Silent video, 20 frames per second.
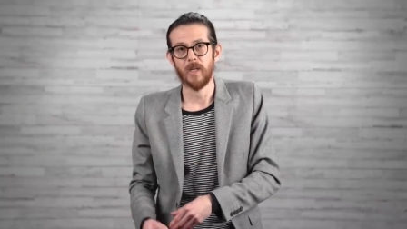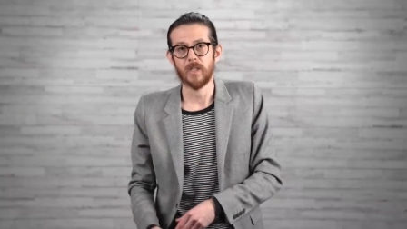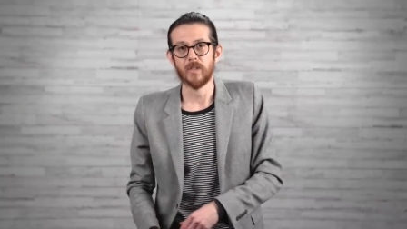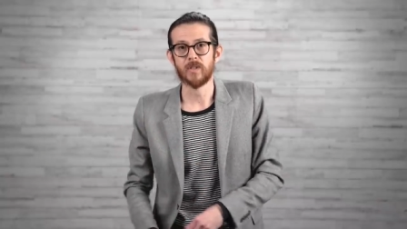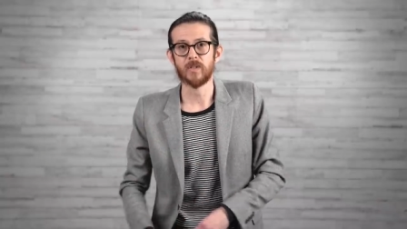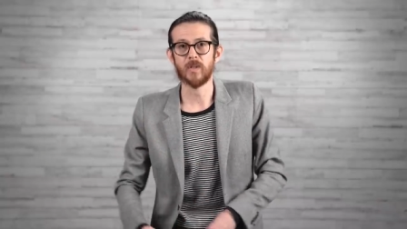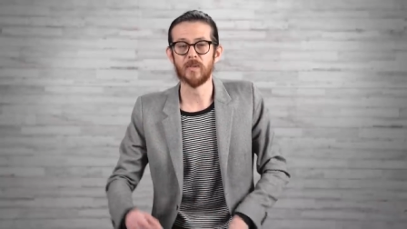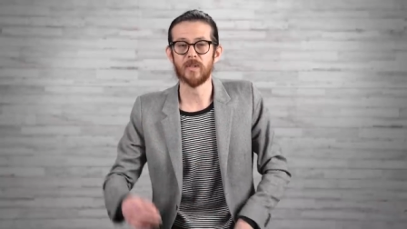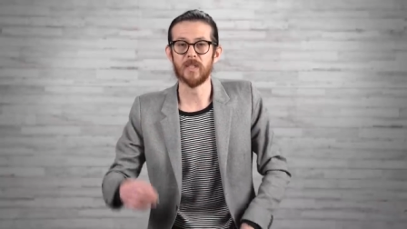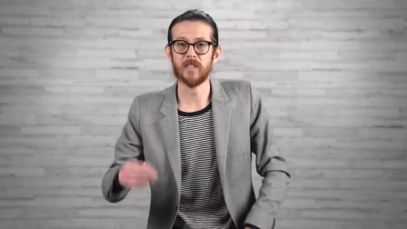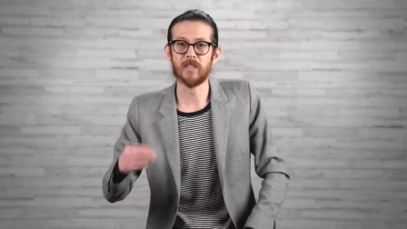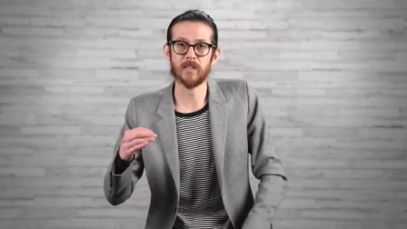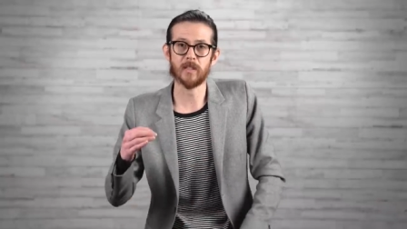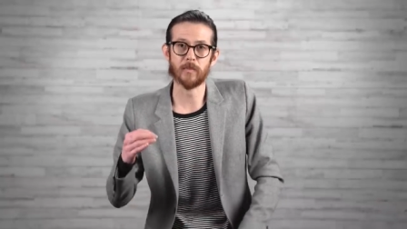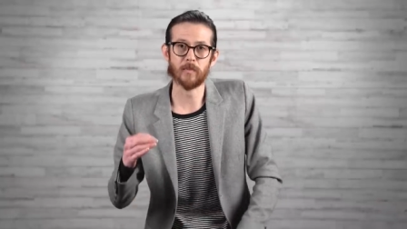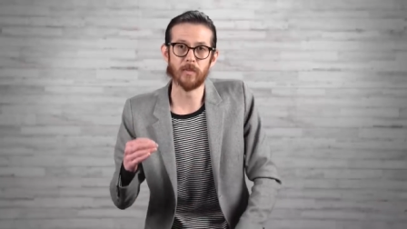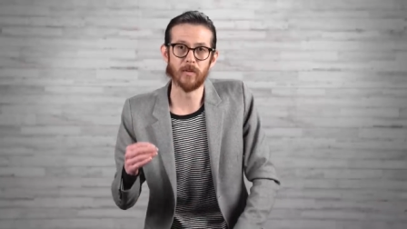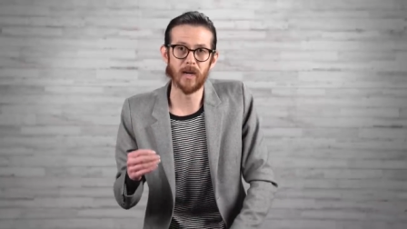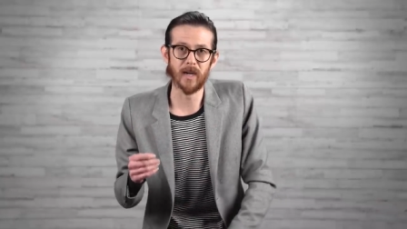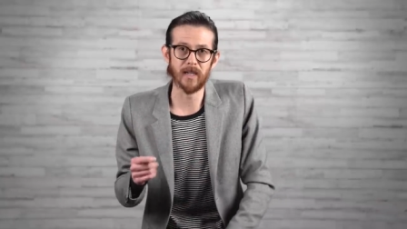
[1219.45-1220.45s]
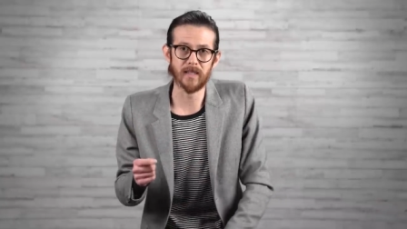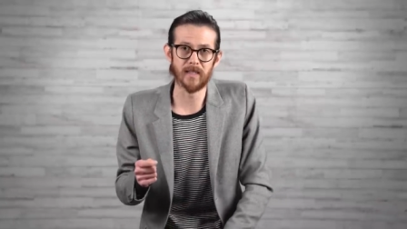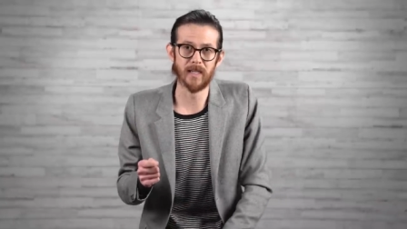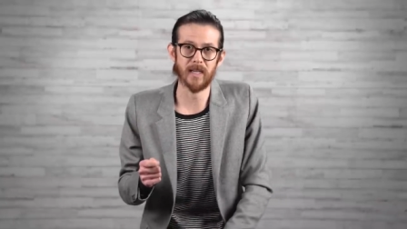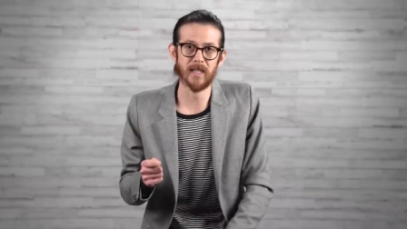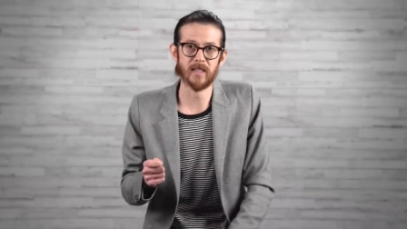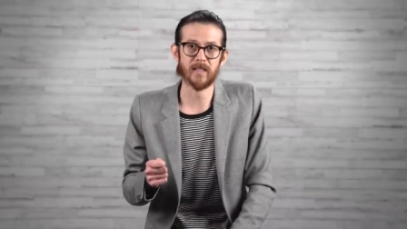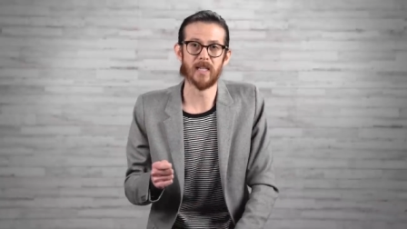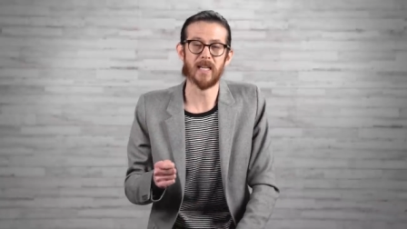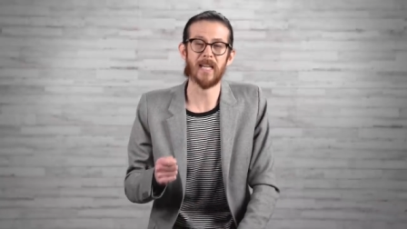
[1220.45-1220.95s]
So this is a
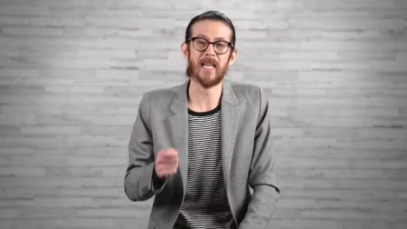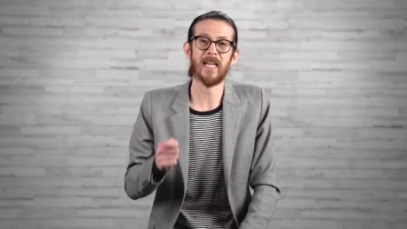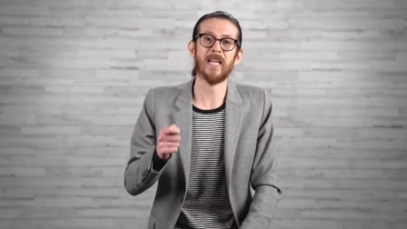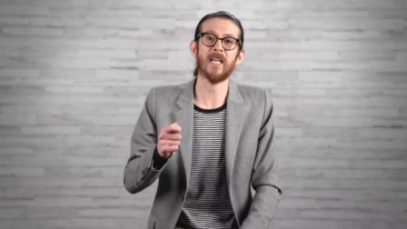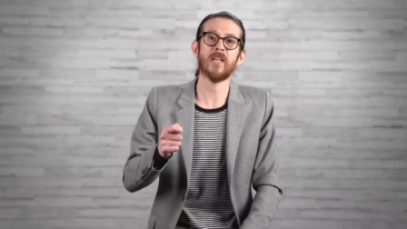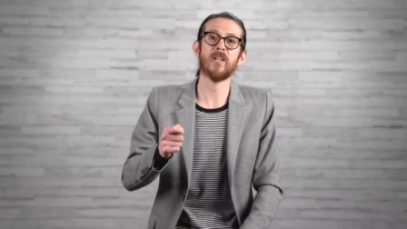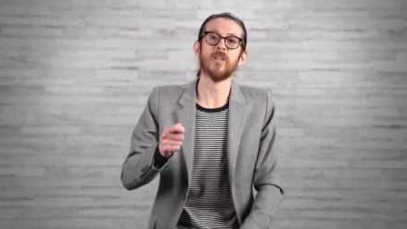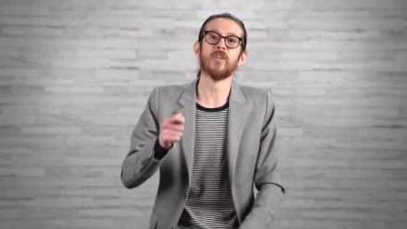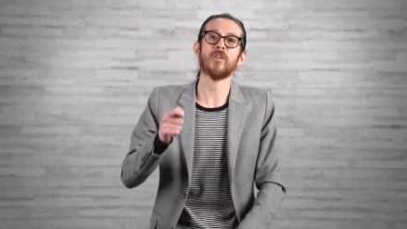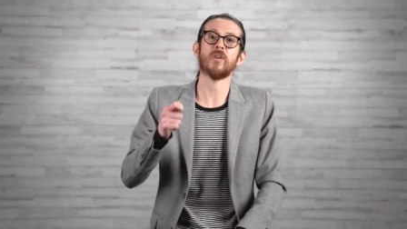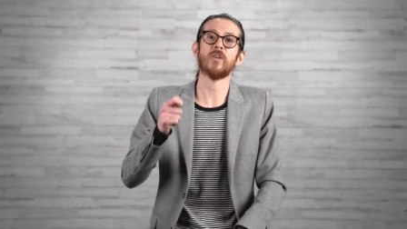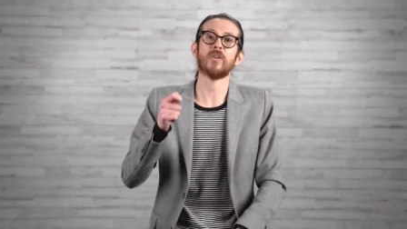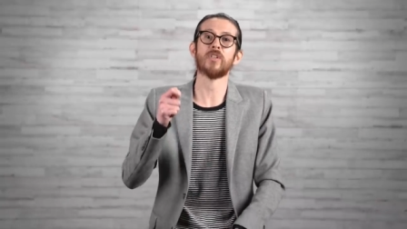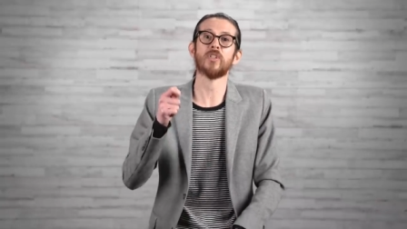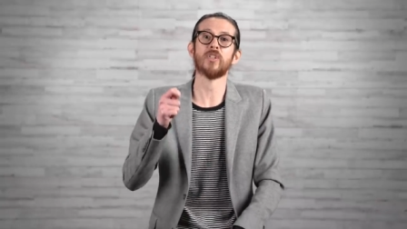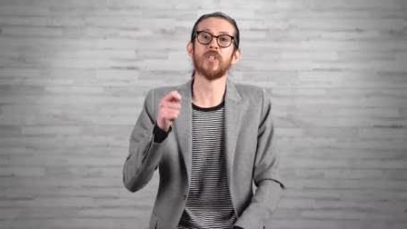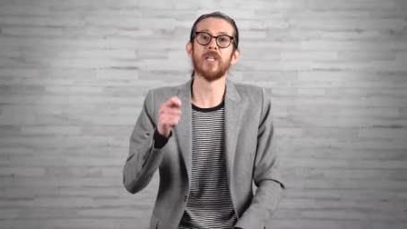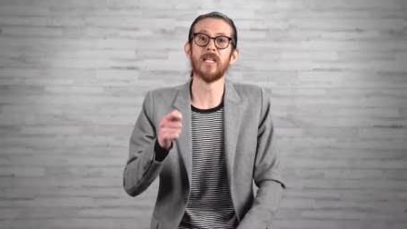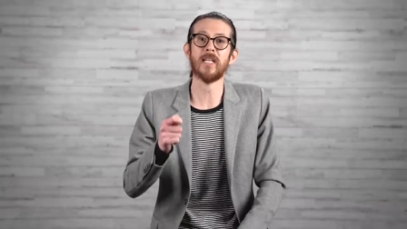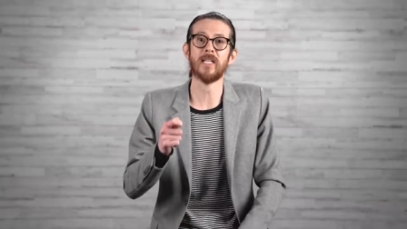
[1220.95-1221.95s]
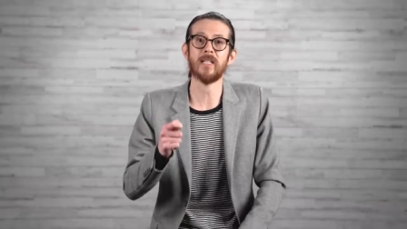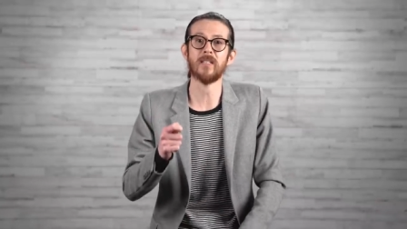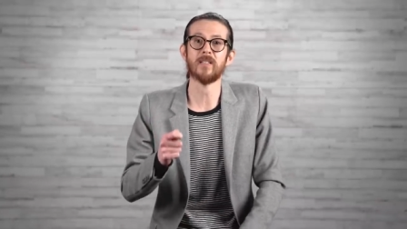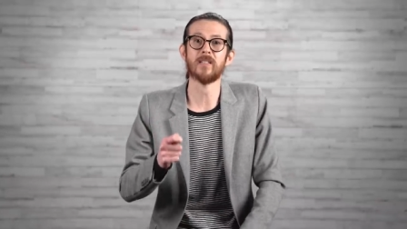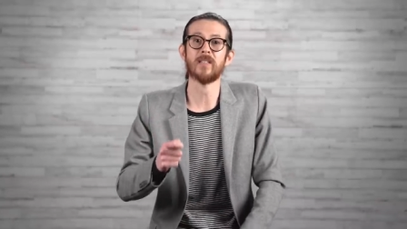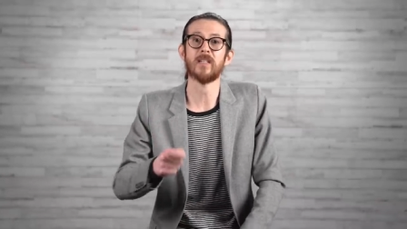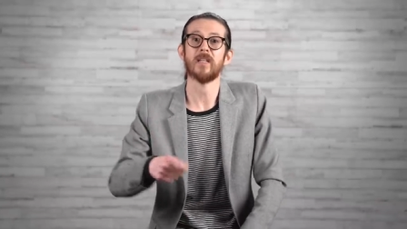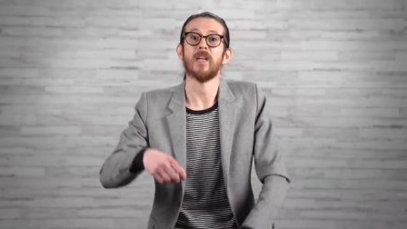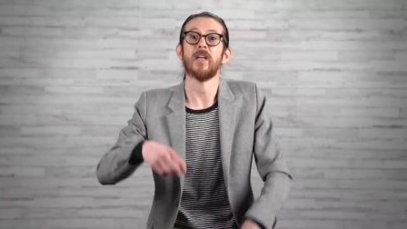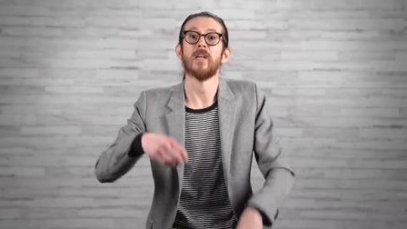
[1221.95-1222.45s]
process in your
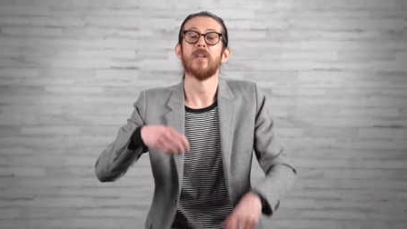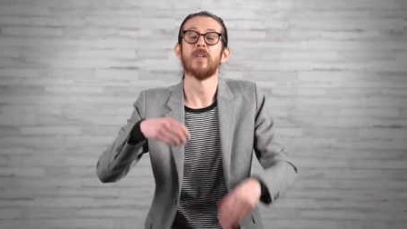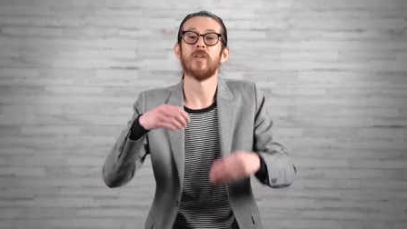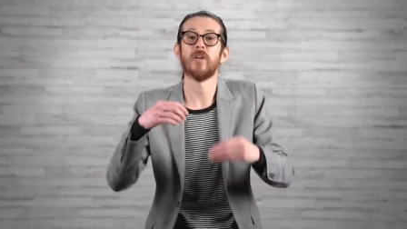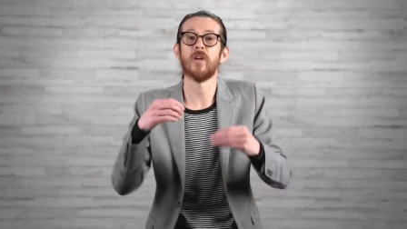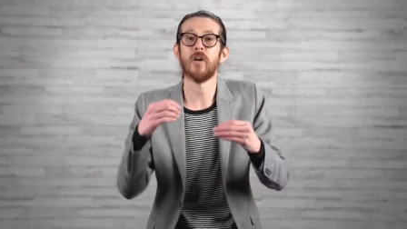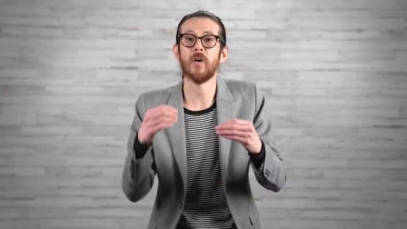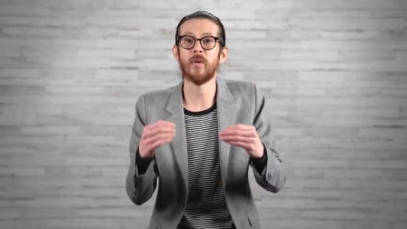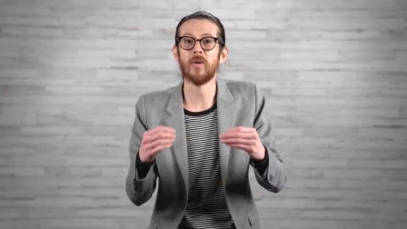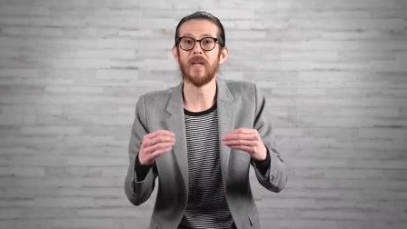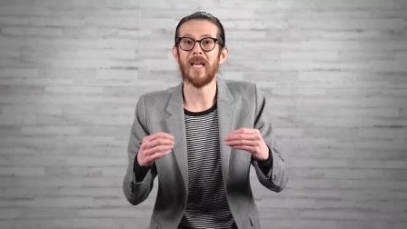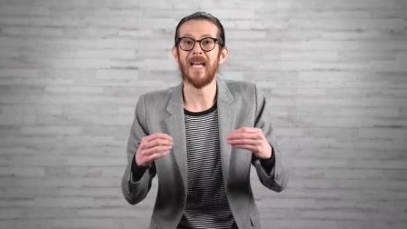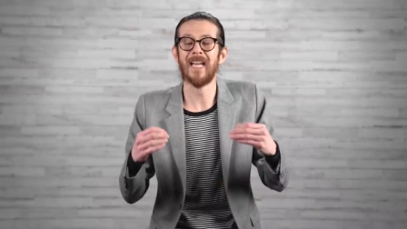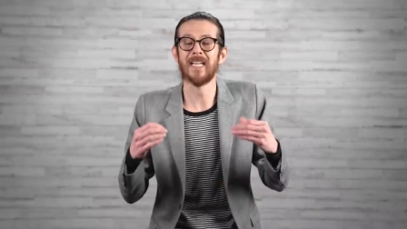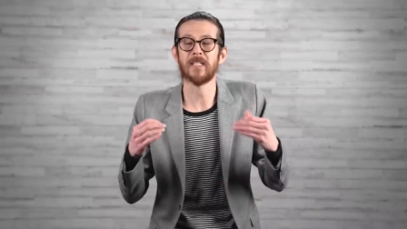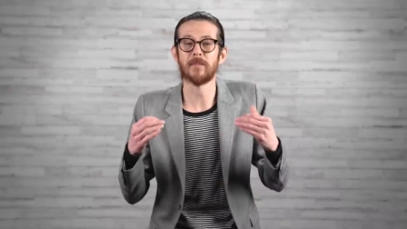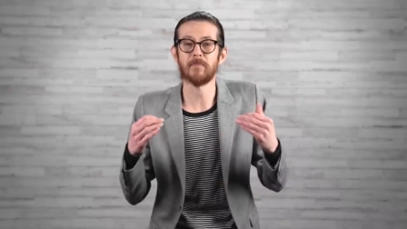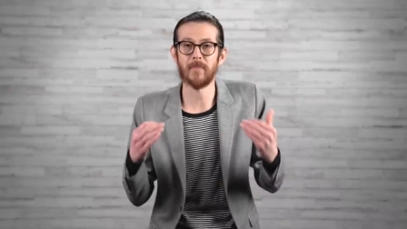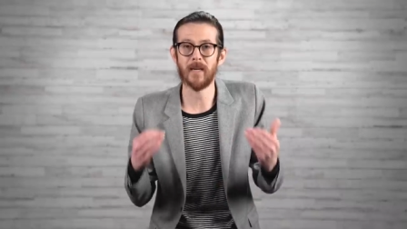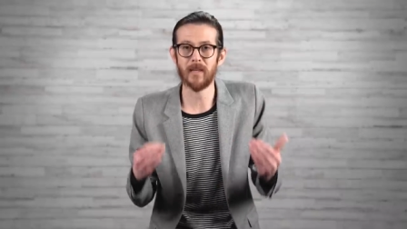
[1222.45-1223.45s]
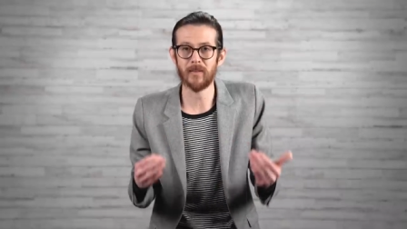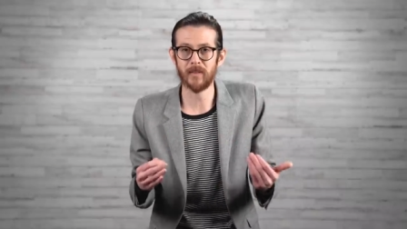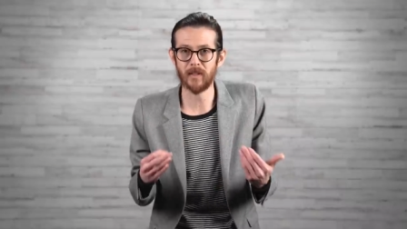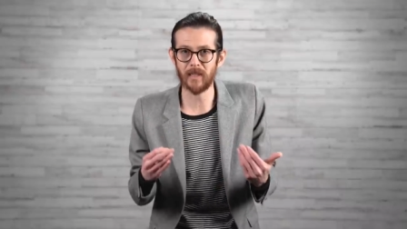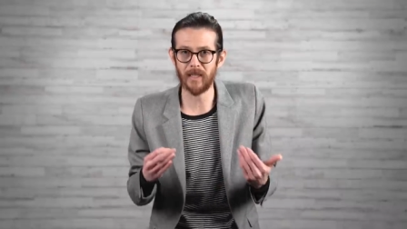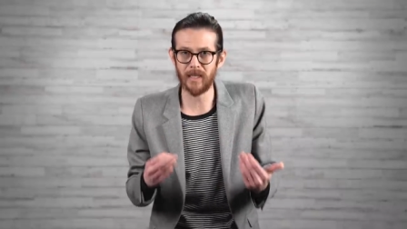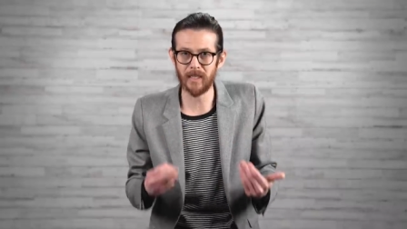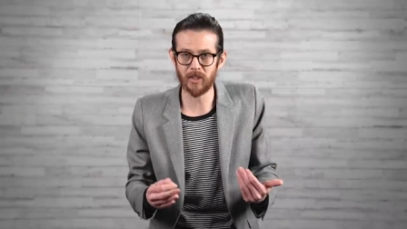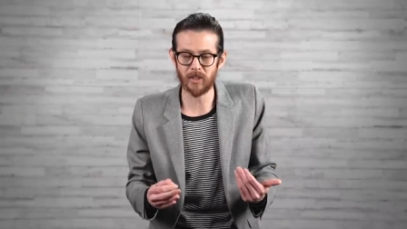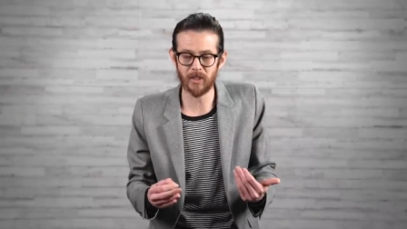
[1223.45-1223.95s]
genes known as
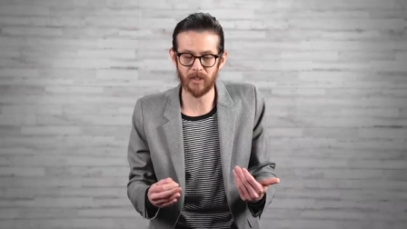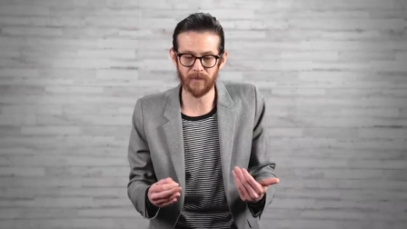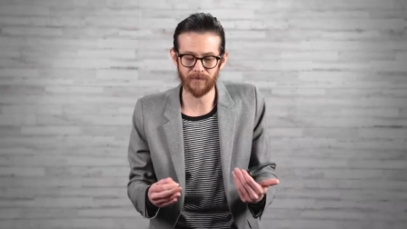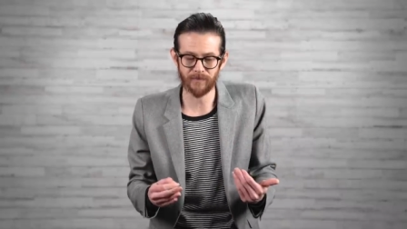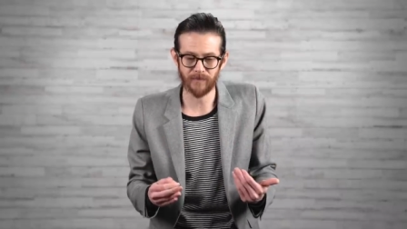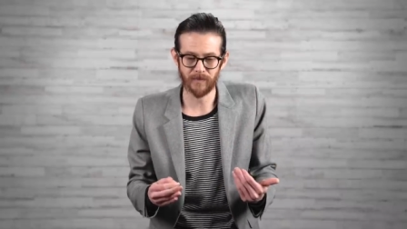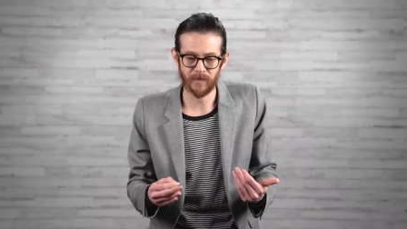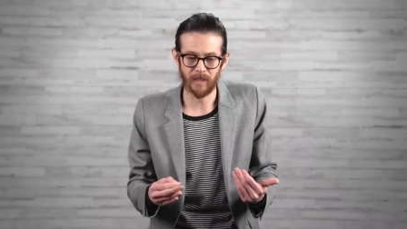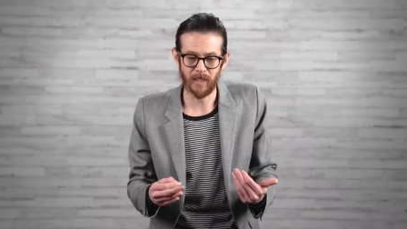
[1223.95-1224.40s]
methylation.